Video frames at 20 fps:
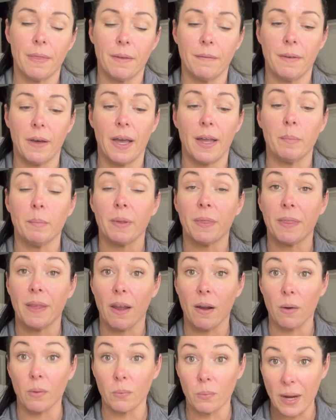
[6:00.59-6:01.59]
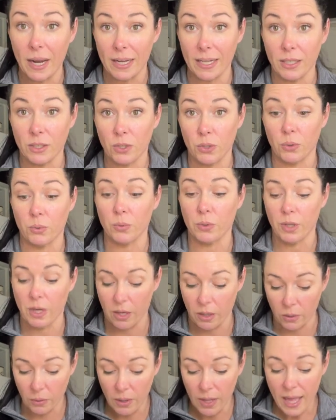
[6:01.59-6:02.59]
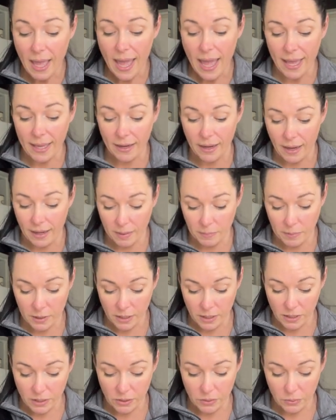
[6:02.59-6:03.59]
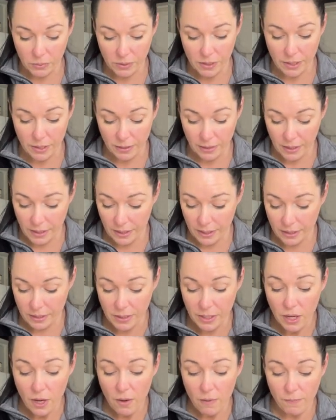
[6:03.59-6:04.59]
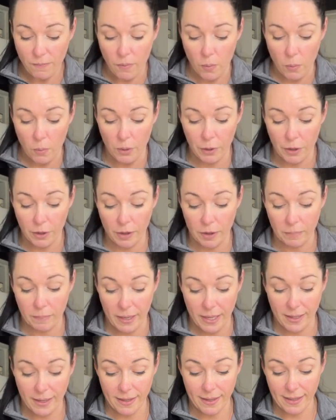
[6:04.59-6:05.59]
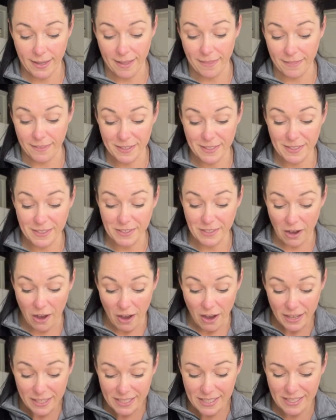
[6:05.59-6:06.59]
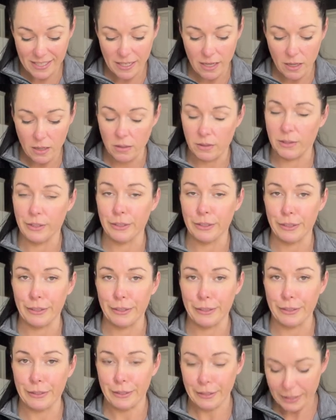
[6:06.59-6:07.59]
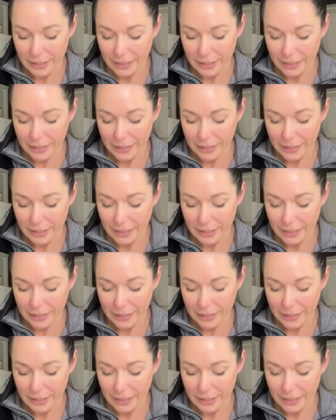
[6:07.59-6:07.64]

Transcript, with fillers: the vine, but they are ready to go. And I'm gonna use these for making, again, the sauce. Oh.